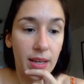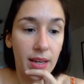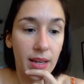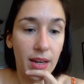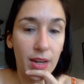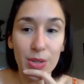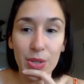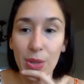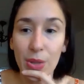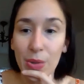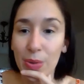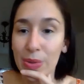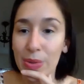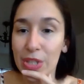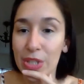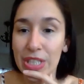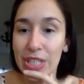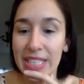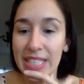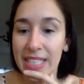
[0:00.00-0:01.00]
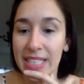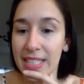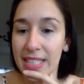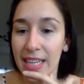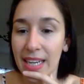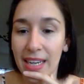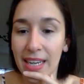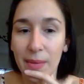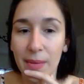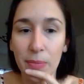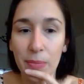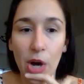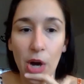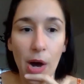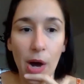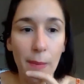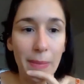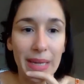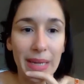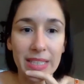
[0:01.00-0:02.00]
also just
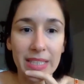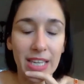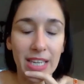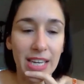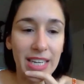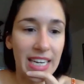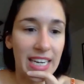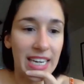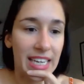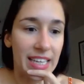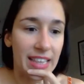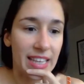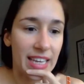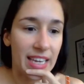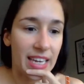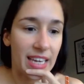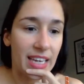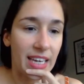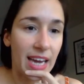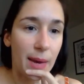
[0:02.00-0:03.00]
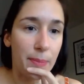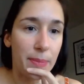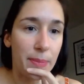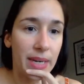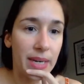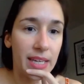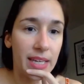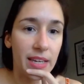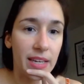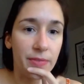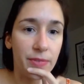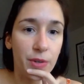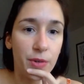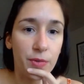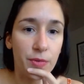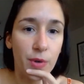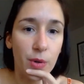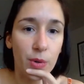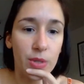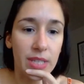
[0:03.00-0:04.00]
comment on anything. I'm going to give you
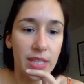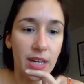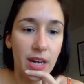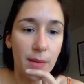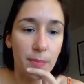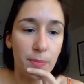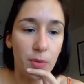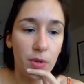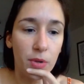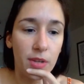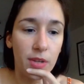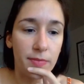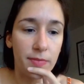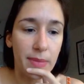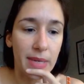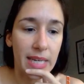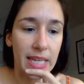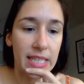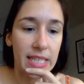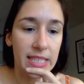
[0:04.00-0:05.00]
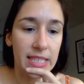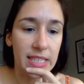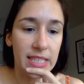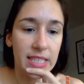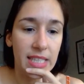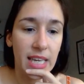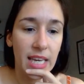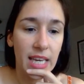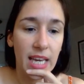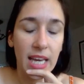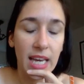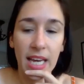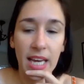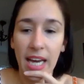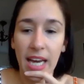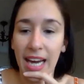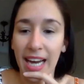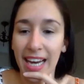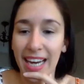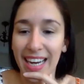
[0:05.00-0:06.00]
folks a couple of minutes
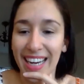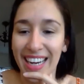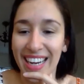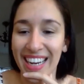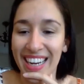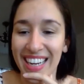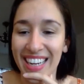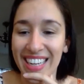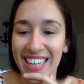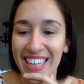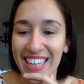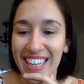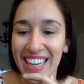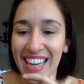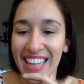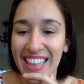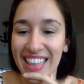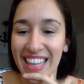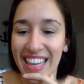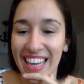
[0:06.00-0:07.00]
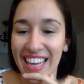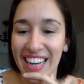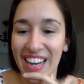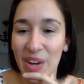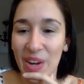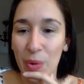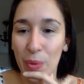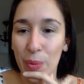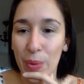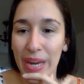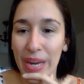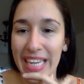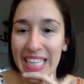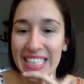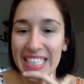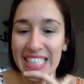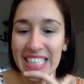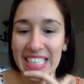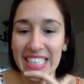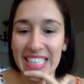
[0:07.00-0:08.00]
and then I'll
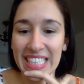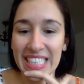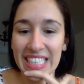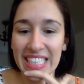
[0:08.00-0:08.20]
wait.